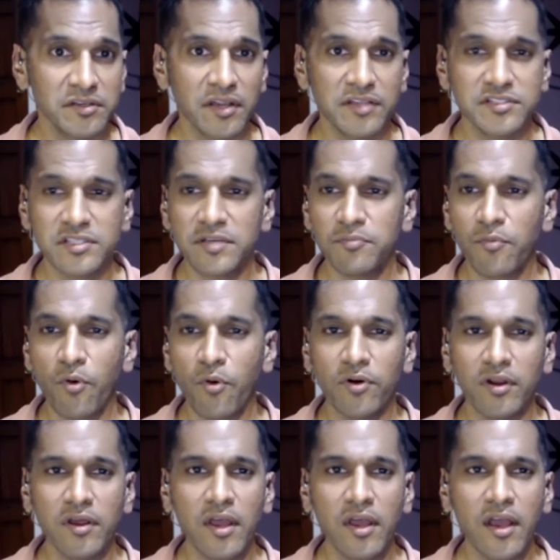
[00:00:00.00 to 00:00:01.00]
I'd say
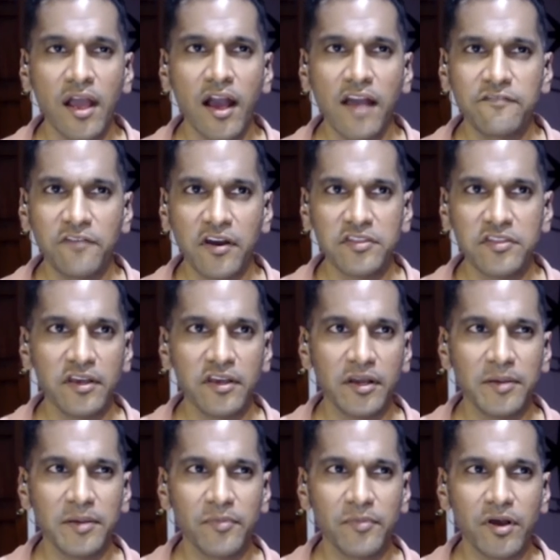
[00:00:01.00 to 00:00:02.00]
more. I find
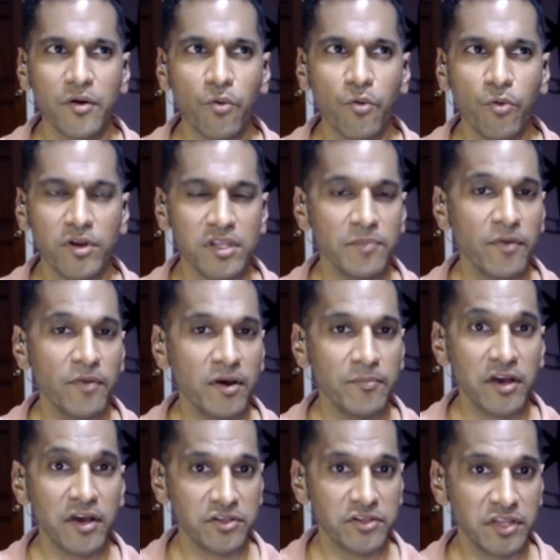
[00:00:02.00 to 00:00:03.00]
that one of the
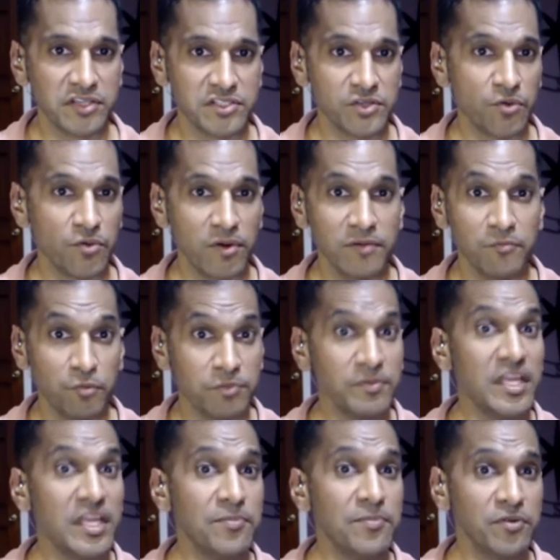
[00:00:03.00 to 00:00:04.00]
bottlenecks with
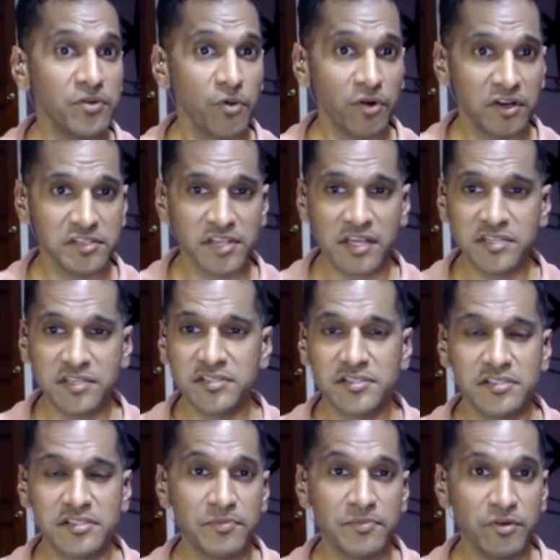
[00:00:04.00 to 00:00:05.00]
people and organizations
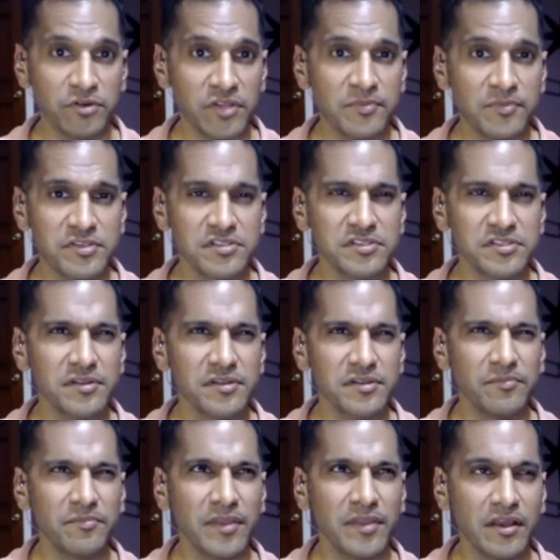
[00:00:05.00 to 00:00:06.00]
is to build up is
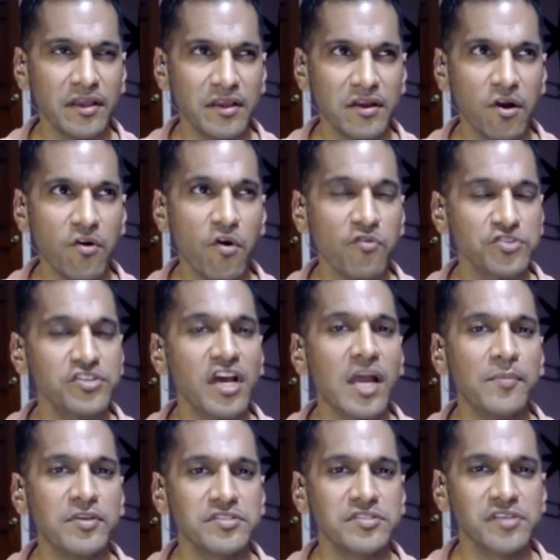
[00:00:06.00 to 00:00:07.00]
over
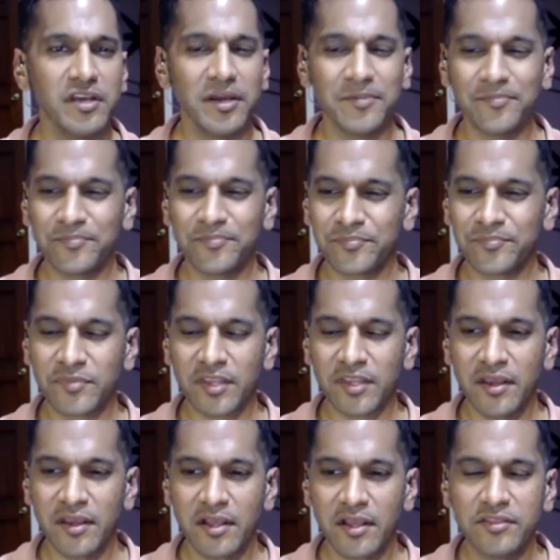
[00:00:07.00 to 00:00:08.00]
time is
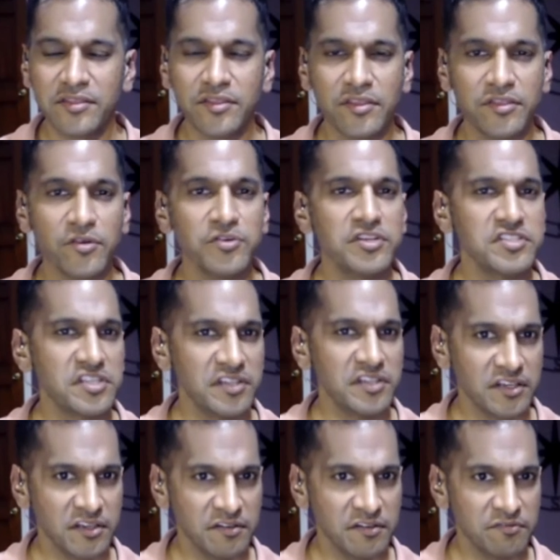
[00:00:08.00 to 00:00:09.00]
they're
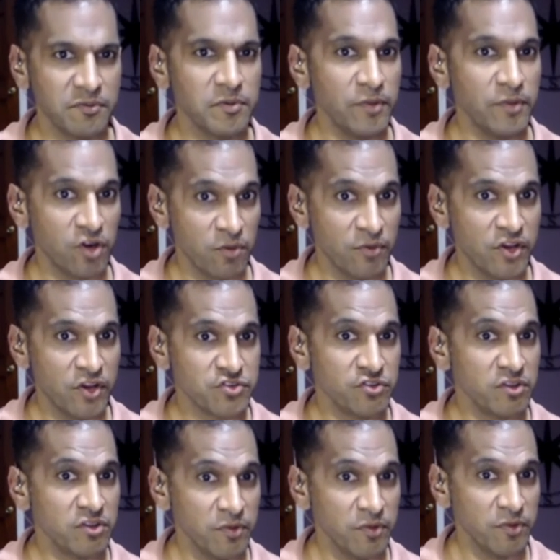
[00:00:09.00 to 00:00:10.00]
disconnected from the bigger picture,
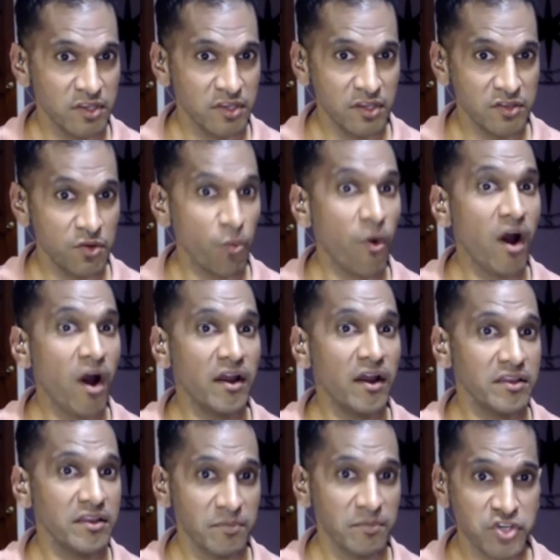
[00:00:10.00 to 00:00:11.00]
the
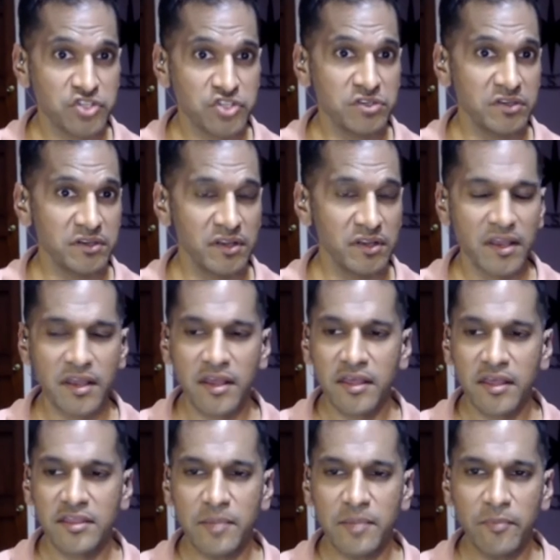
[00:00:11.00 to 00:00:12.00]
why, the mission.
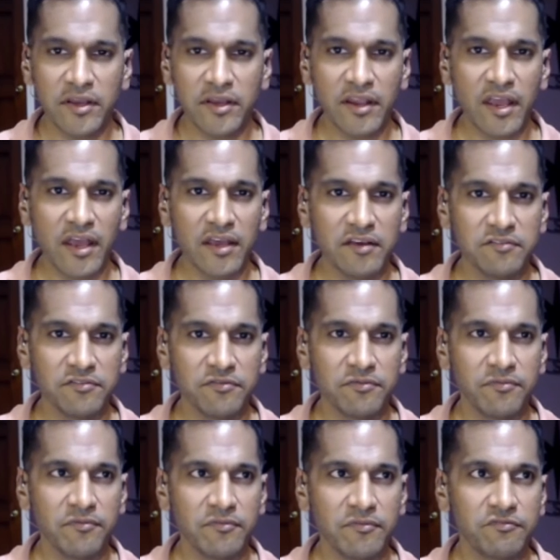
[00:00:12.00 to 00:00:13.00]
They might have
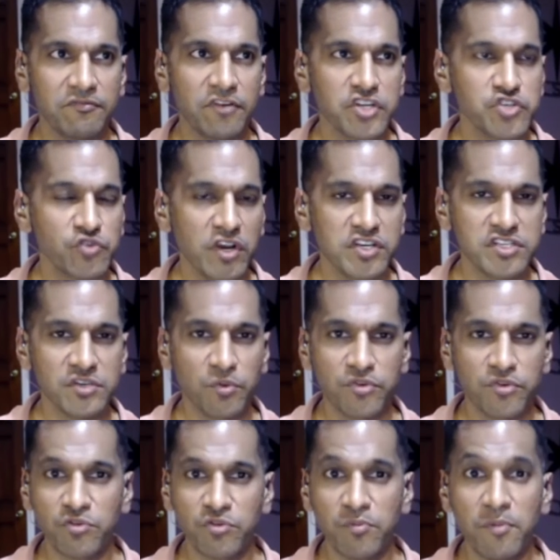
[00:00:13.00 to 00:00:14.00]
frustration with
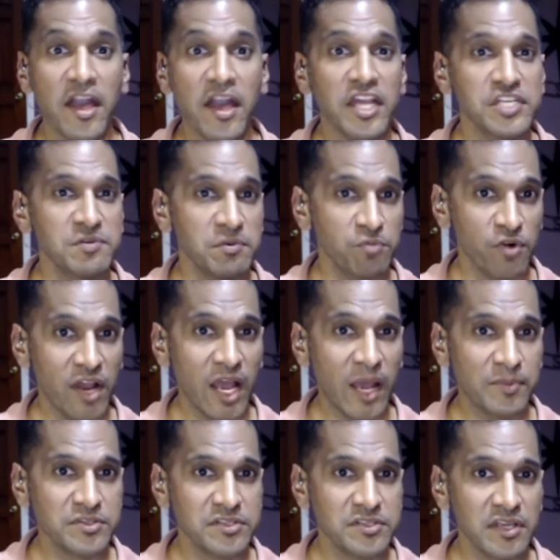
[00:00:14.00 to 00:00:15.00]
their management
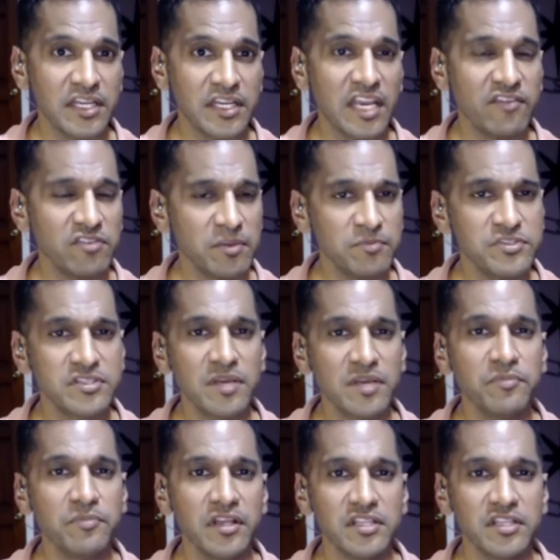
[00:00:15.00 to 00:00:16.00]
perhaps, and giving them some
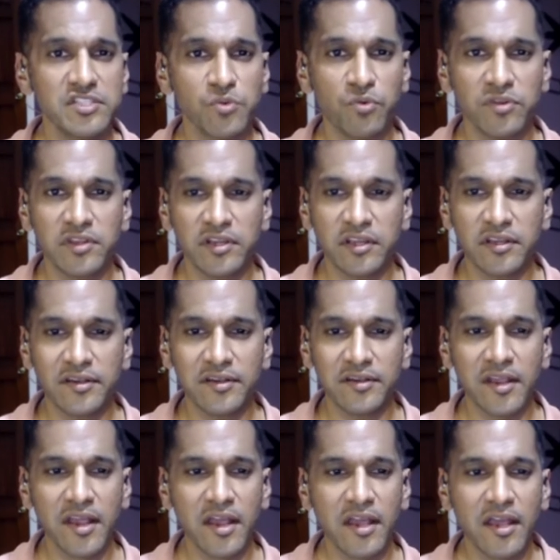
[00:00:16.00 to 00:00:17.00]
means where they can
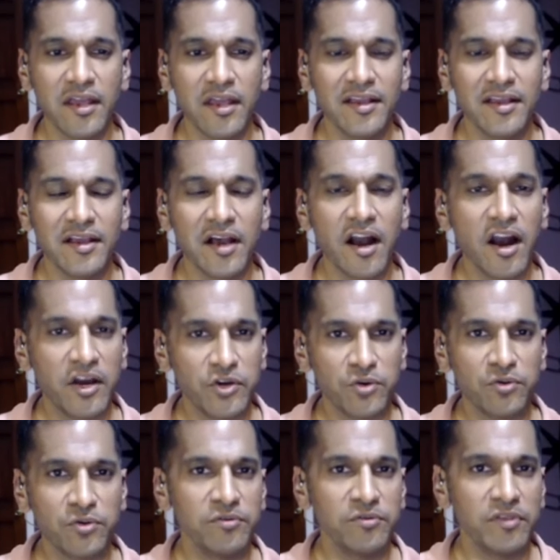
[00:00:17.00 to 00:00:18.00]

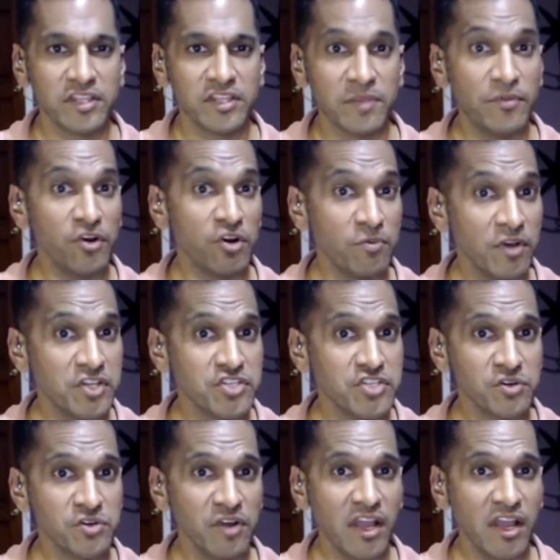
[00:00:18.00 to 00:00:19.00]
honor like the bigger
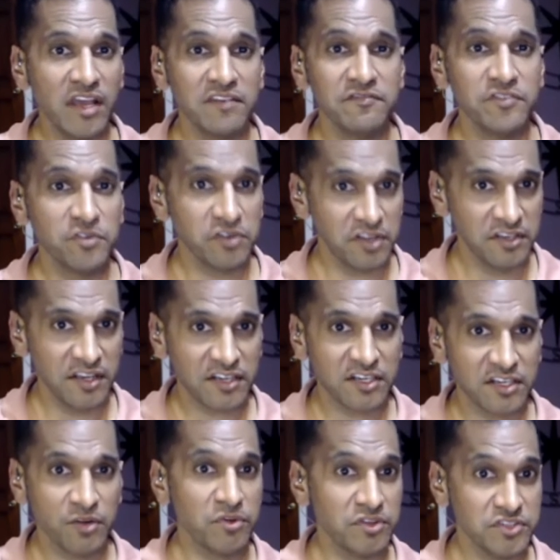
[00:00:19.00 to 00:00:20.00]
picture and feel connected
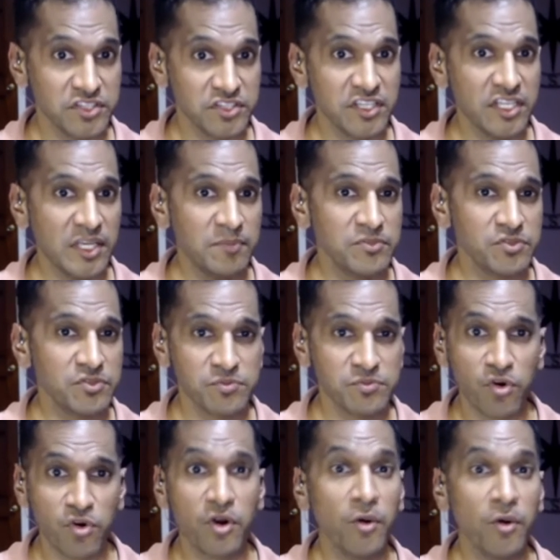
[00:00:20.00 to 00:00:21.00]
with a team. So it's
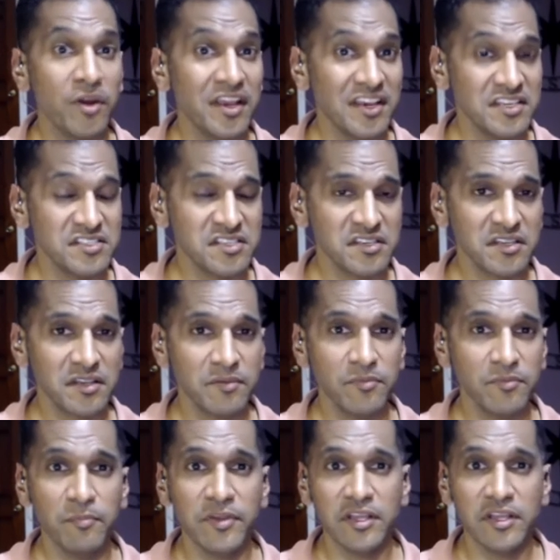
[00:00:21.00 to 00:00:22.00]
more cohesion,
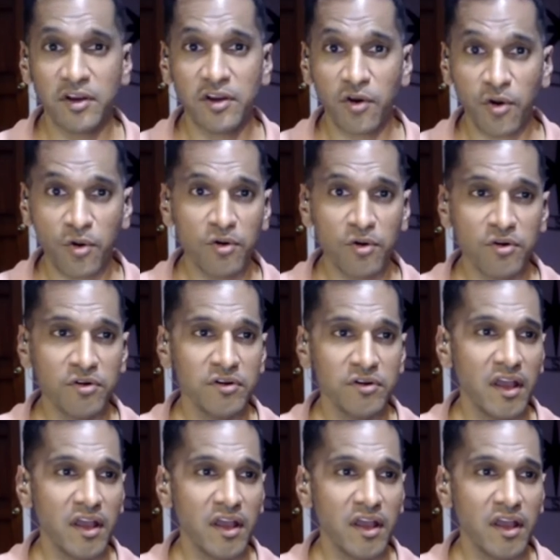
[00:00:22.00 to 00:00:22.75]
being heard.